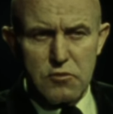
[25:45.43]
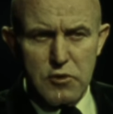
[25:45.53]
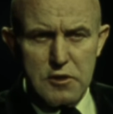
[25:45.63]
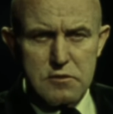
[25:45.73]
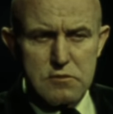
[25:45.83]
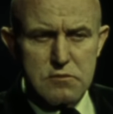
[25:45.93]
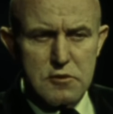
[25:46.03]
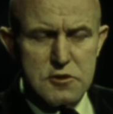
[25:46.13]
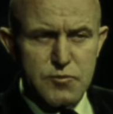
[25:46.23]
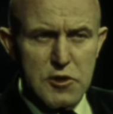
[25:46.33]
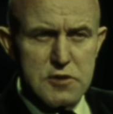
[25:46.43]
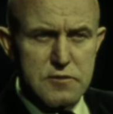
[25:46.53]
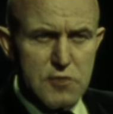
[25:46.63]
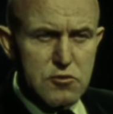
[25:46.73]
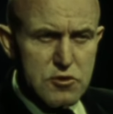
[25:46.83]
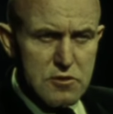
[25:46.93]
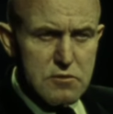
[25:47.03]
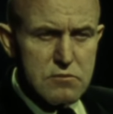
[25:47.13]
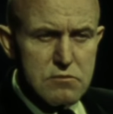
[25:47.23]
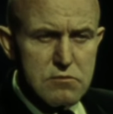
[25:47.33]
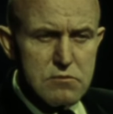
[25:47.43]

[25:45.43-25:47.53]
great expanse of ocean